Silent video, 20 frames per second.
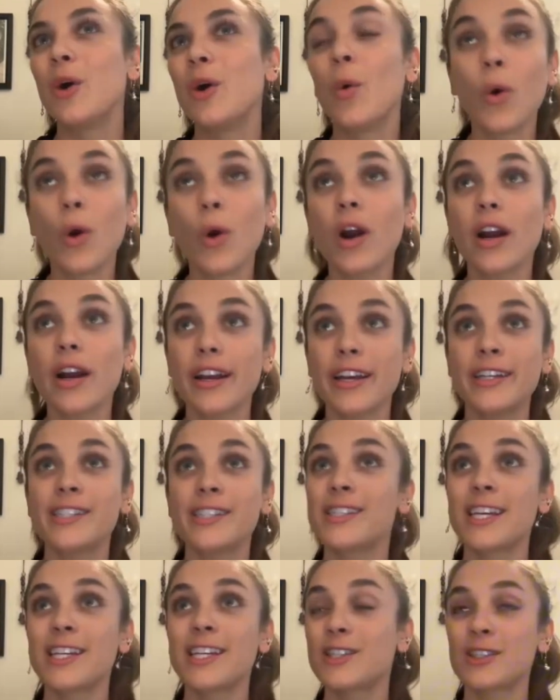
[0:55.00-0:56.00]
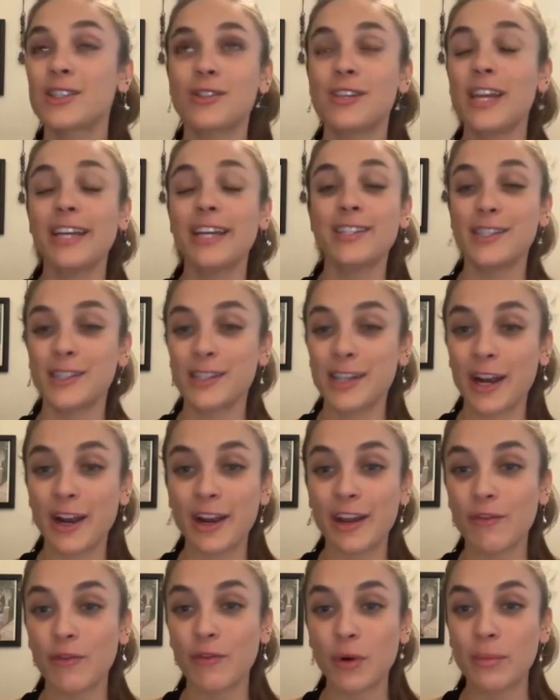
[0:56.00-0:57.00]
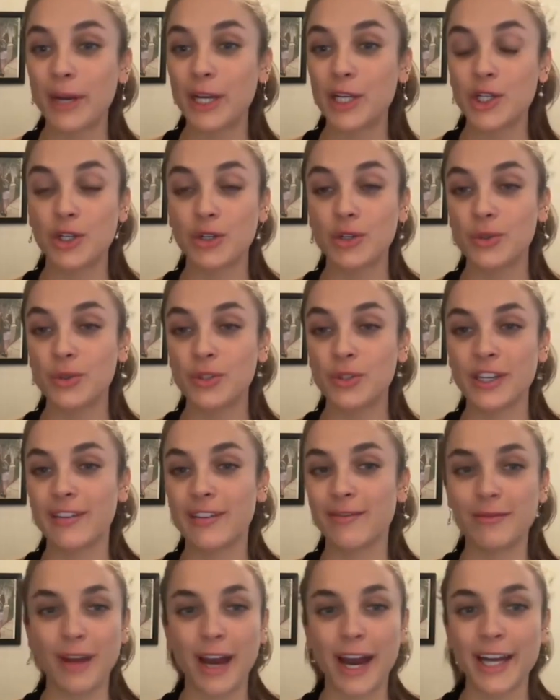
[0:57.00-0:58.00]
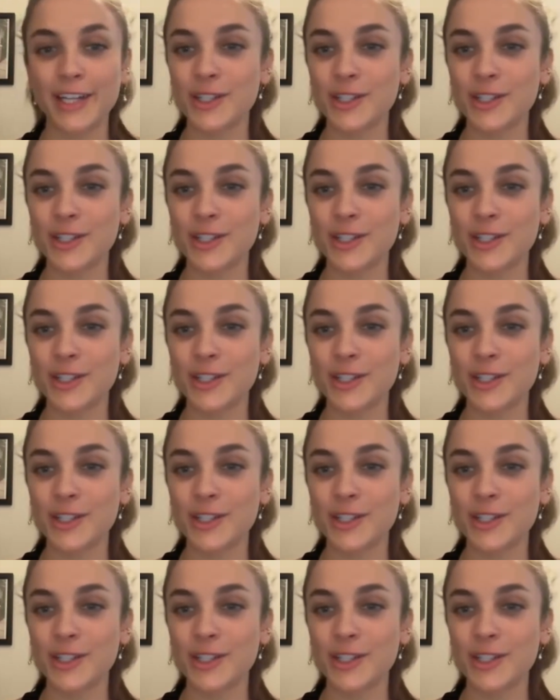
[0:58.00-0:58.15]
or is this necessary for my shoes? And I